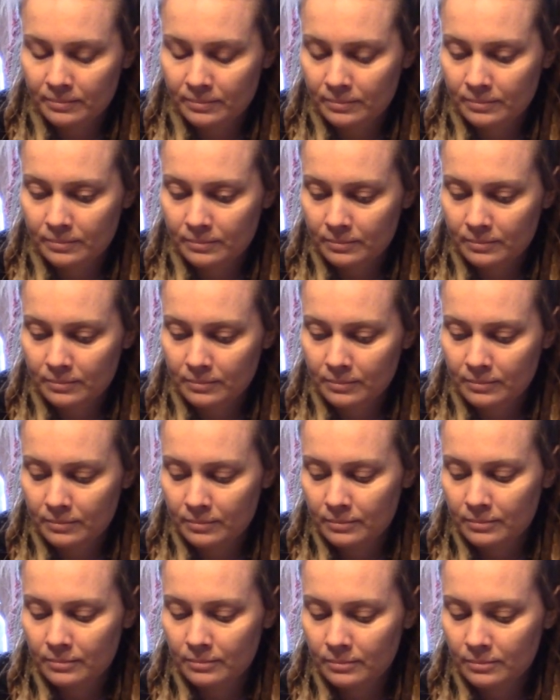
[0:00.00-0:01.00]

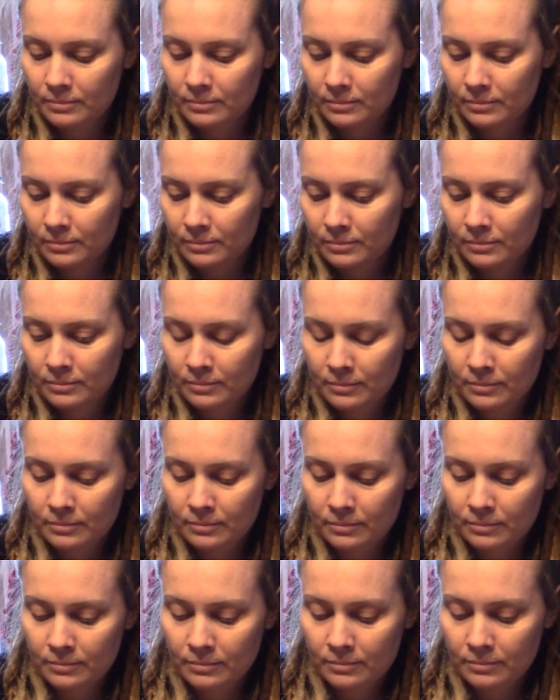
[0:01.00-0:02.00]

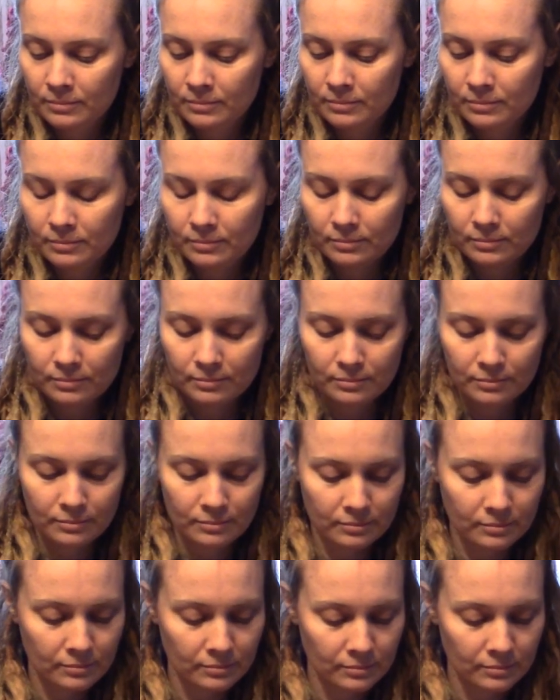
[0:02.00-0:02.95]
No one is speaking in this clip.